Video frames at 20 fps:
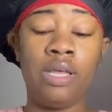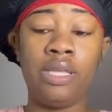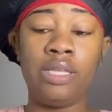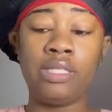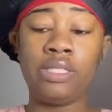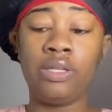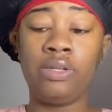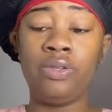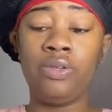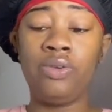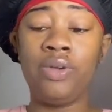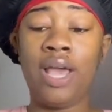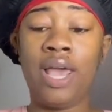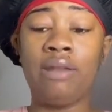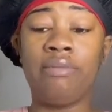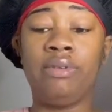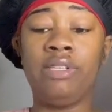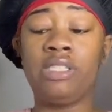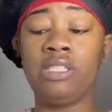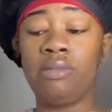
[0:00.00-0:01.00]
So you
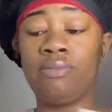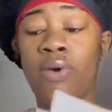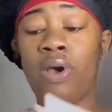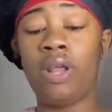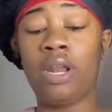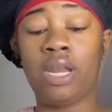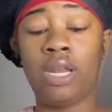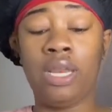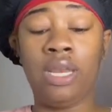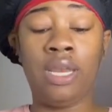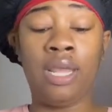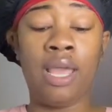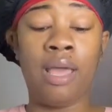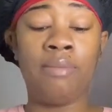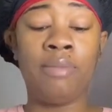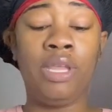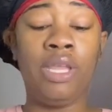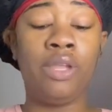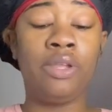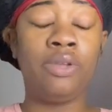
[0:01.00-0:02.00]
gotta be smarter than that.
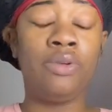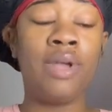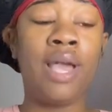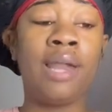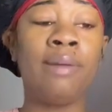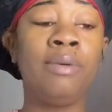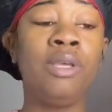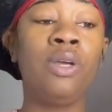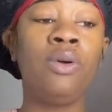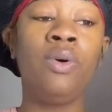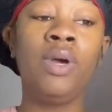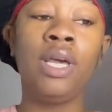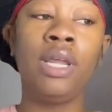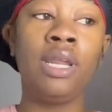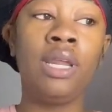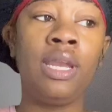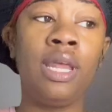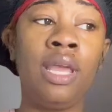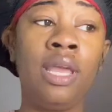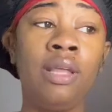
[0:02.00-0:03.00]
I'm here. You gotta be quicker
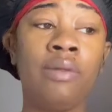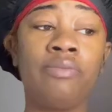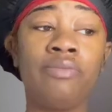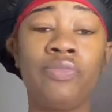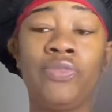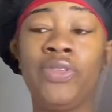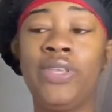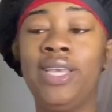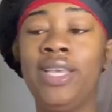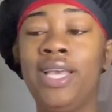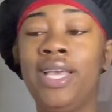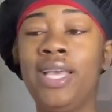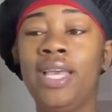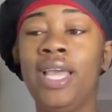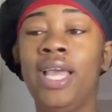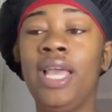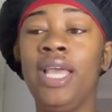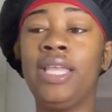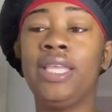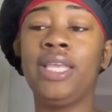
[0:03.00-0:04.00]
than that.
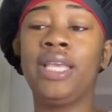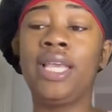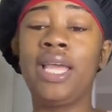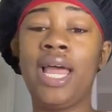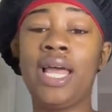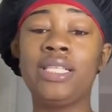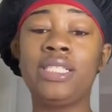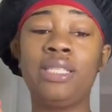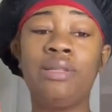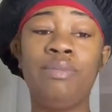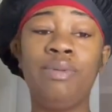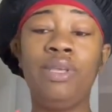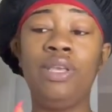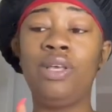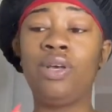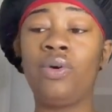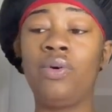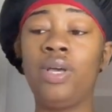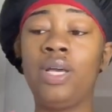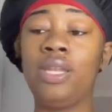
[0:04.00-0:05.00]
You got to be
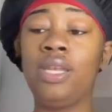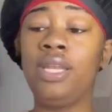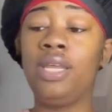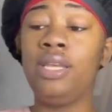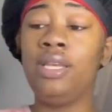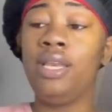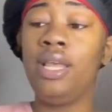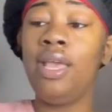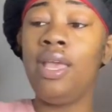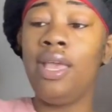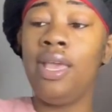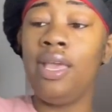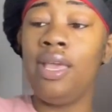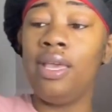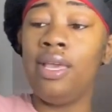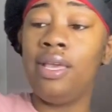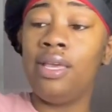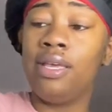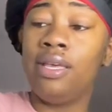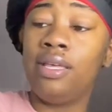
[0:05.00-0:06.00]
quicker than
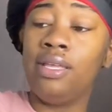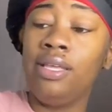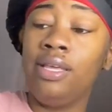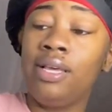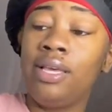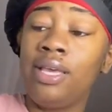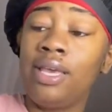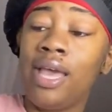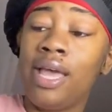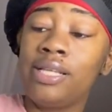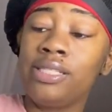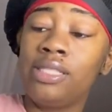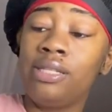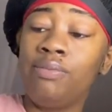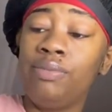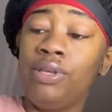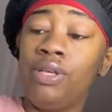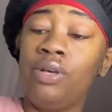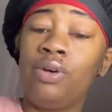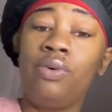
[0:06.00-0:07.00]
that. You got to
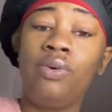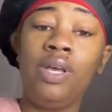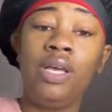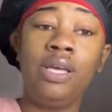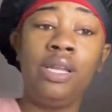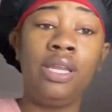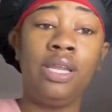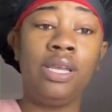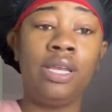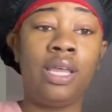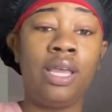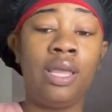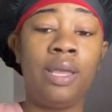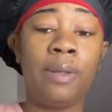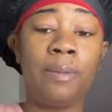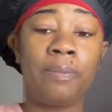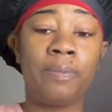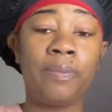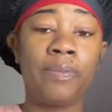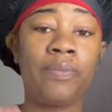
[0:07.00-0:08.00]
be quicker
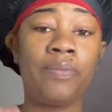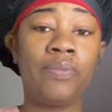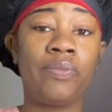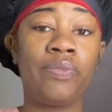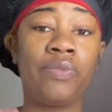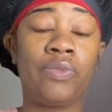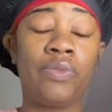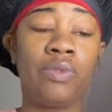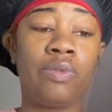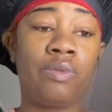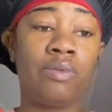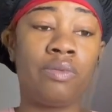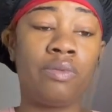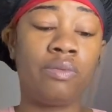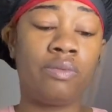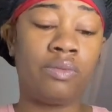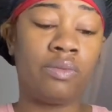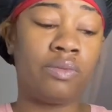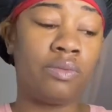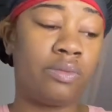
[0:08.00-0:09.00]
than
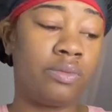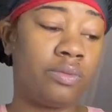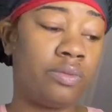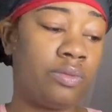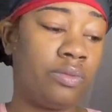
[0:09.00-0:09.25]
that.